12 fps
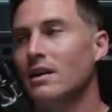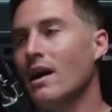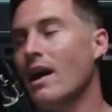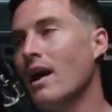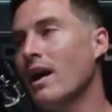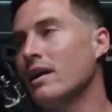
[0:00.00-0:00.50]

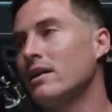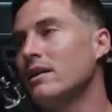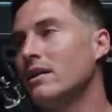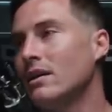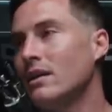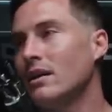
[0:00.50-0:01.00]

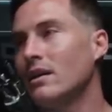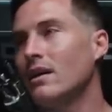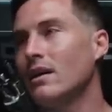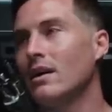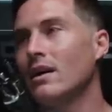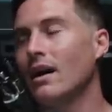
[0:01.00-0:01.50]
And
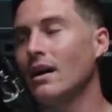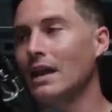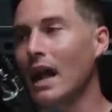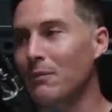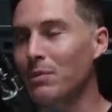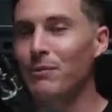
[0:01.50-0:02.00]
a
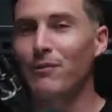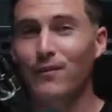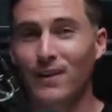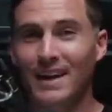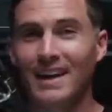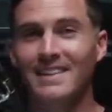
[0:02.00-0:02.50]
lot of people
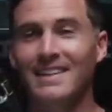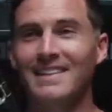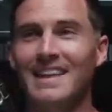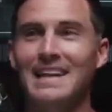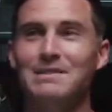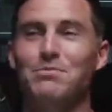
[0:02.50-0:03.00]
forget that
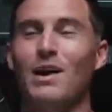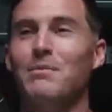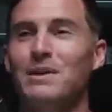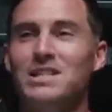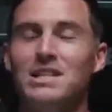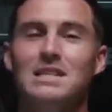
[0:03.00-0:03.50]
that's
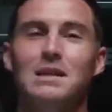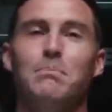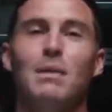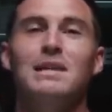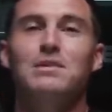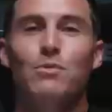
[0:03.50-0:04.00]
probably just the
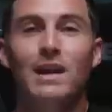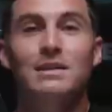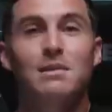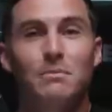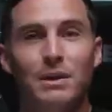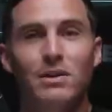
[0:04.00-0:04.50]
best way
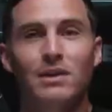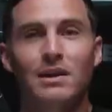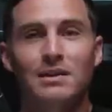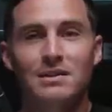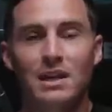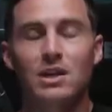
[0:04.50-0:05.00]
to build it
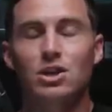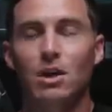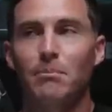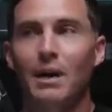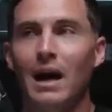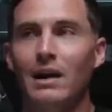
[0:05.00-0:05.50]
and teach our
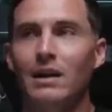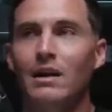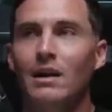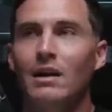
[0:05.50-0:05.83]
body